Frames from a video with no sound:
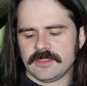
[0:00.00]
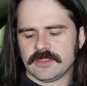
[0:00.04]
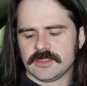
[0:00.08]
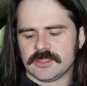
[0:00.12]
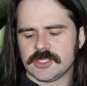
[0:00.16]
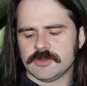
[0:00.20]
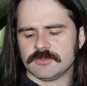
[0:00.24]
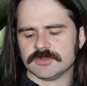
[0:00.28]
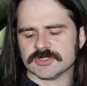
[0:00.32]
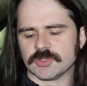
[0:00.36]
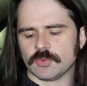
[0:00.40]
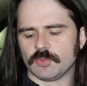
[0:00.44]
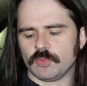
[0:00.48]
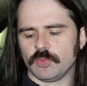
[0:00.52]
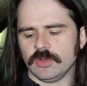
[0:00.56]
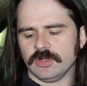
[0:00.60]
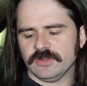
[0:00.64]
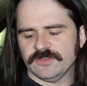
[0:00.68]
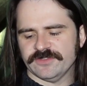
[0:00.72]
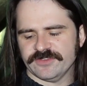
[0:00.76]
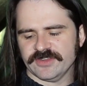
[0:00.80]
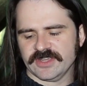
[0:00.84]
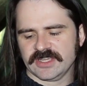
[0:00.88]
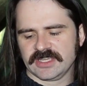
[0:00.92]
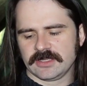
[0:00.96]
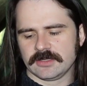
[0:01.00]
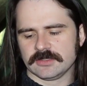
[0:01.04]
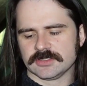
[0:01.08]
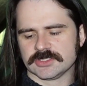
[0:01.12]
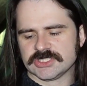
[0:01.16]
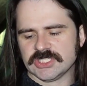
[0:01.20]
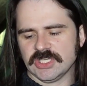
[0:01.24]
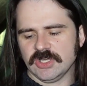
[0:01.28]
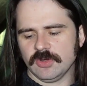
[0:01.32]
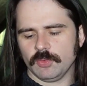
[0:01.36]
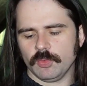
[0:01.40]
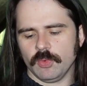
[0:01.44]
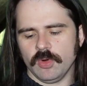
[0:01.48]
He was a wolfing,
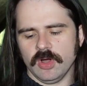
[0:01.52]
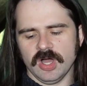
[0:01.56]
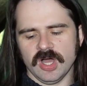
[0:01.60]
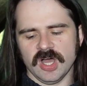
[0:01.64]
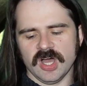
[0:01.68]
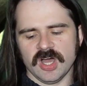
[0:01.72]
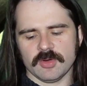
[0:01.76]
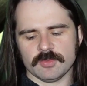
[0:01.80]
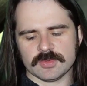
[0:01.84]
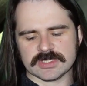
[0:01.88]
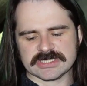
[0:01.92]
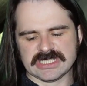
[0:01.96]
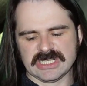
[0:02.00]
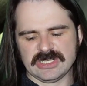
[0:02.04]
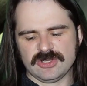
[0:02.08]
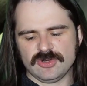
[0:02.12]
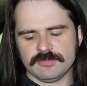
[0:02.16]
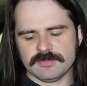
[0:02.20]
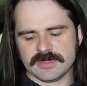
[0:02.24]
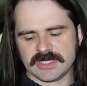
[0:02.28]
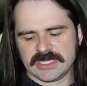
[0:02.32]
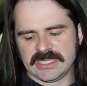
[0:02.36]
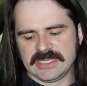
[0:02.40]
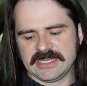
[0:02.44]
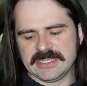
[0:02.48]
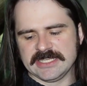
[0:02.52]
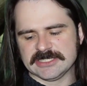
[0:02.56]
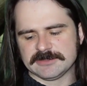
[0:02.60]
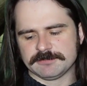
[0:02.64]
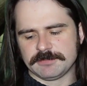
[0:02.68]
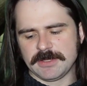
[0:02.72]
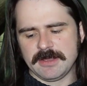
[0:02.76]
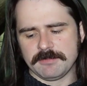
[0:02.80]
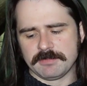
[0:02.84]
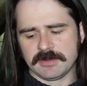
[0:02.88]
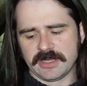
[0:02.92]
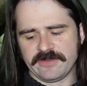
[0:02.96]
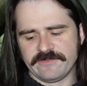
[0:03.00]
so war was looming, and his
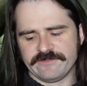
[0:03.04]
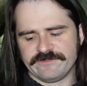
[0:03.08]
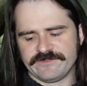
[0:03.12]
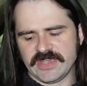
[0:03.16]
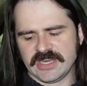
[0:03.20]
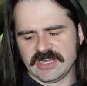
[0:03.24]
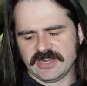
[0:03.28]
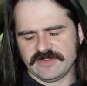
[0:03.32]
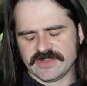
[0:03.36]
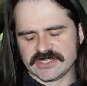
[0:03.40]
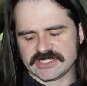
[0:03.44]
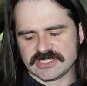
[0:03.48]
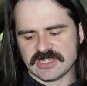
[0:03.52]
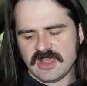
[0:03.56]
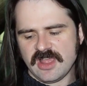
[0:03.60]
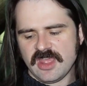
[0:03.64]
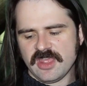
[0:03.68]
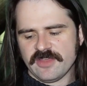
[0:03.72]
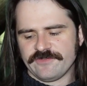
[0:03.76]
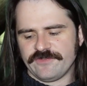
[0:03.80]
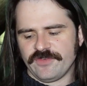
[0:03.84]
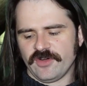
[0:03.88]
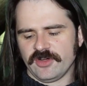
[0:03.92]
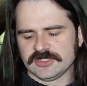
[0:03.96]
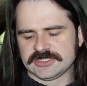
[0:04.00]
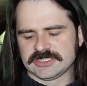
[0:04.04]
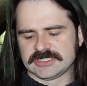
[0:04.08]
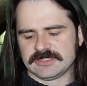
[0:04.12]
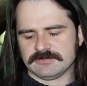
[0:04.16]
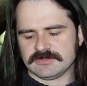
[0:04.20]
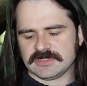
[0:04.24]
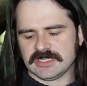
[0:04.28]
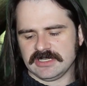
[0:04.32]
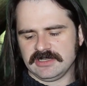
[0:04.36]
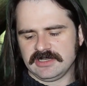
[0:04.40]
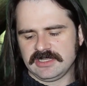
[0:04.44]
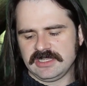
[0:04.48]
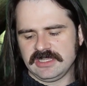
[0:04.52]
people, in fear of it, forced him
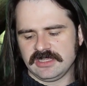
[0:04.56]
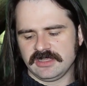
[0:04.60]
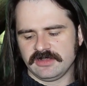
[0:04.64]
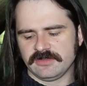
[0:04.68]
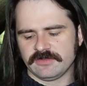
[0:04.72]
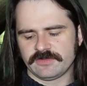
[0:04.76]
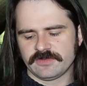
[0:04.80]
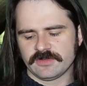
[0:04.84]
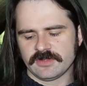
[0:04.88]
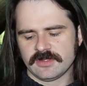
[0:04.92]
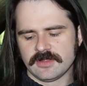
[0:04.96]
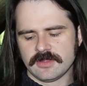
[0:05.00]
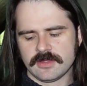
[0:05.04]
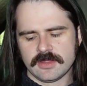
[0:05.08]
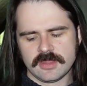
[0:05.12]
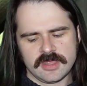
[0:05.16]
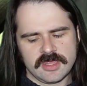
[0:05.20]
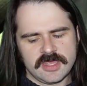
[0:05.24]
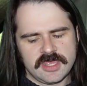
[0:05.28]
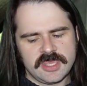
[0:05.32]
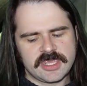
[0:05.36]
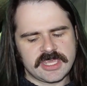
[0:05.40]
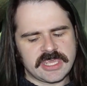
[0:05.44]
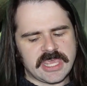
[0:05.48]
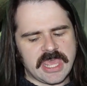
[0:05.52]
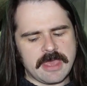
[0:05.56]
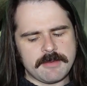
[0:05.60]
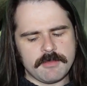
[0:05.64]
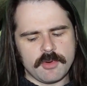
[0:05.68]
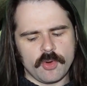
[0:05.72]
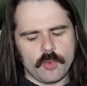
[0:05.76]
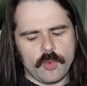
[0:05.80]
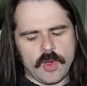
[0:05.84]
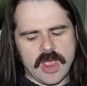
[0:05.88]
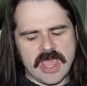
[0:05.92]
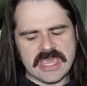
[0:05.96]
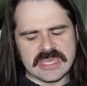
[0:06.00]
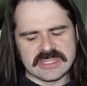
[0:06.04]
to leave. He came
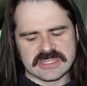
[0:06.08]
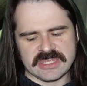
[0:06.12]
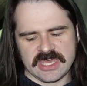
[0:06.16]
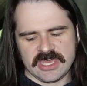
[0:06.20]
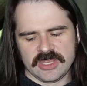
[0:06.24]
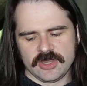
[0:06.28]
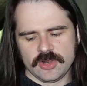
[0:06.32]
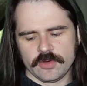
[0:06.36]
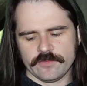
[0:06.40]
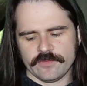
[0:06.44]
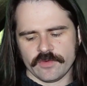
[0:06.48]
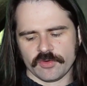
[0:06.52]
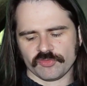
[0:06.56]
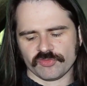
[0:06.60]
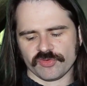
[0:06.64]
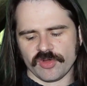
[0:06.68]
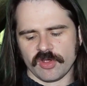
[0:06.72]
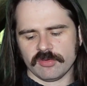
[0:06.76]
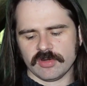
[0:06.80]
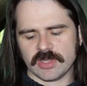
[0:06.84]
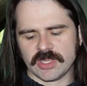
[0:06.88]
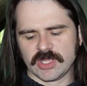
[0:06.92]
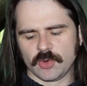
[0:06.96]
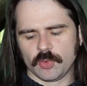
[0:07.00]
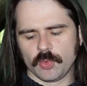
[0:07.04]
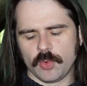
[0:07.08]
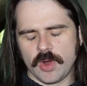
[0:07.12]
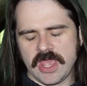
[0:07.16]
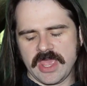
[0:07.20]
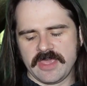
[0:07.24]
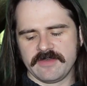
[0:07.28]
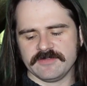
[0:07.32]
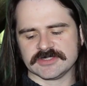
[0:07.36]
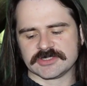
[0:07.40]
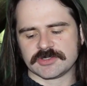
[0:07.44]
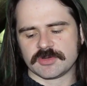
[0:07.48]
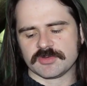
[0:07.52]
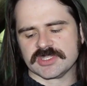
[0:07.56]
away then over rolling
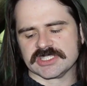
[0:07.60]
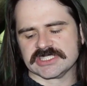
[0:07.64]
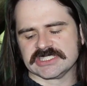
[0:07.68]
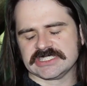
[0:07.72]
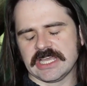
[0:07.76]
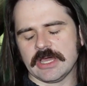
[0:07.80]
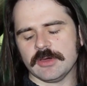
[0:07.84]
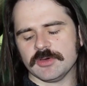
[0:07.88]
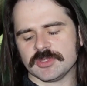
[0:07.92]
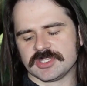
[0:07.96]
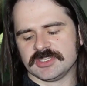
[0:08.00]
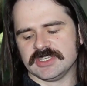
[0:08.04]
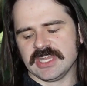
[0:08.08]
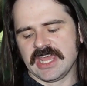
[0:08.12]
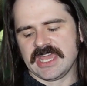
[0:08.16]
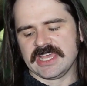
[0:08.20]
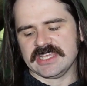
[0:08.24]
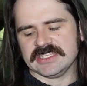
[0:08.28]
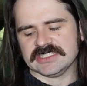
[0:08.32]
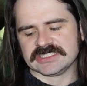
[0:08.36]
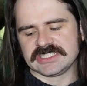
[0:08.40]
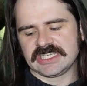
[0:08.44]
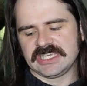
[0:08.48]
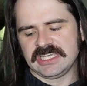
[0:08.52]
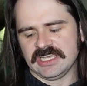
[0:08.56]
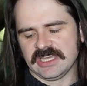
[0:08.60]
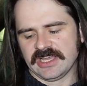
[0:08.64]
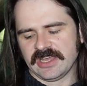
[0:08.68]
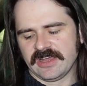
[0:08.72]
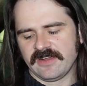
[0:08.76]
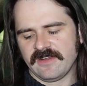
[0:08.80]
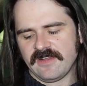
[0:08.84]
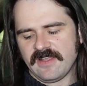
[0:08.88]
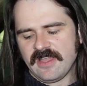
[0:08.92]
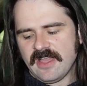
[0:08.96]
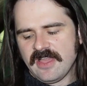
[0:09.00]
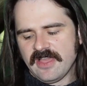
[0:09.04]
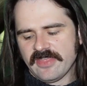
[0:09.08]
waves to the South Danes
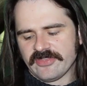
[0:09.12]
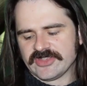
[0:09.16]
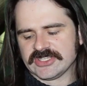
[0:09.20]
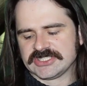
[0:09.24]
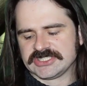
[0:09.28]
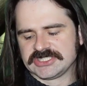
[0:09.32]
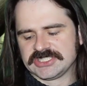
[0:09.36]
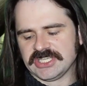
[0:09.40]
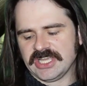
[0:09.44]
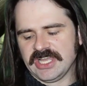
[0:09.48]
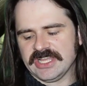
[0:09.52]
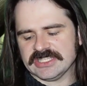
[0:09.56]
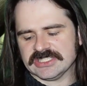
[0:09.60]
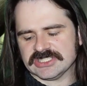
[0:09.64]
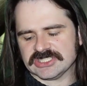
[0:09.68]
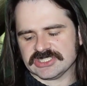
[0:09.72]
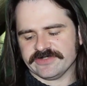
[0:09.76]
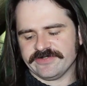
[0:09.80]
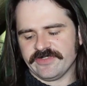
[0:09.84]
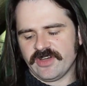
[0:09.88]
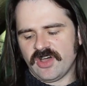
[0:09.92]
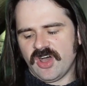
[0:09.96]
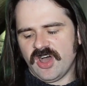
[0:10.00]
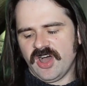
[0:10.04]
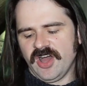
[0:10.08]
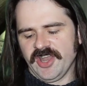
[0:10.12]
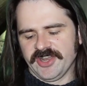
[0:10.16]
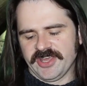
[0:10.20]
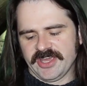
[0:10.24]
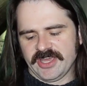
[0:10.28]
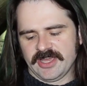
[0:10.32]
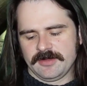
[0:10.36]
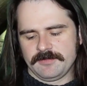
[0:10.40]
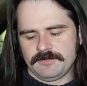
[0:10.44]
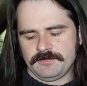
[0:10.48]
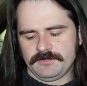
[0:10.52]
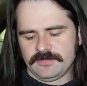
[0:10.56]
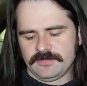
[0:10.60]
here, the sons of honor.